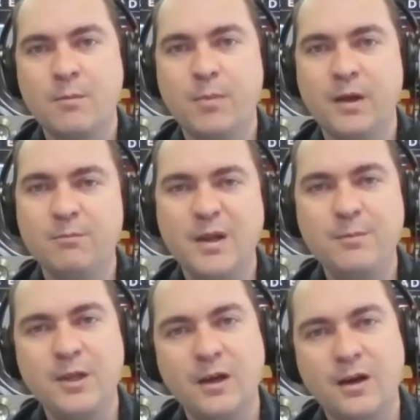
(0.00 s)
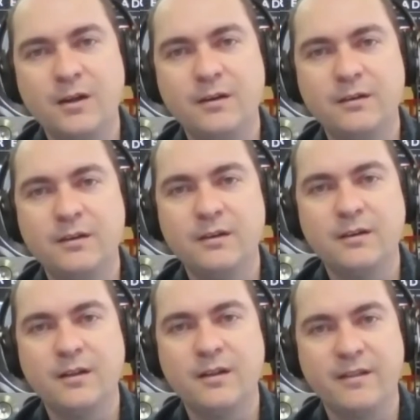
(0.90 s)
but maybe aren't
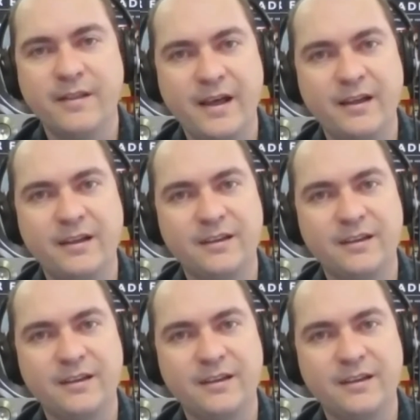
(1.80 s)
that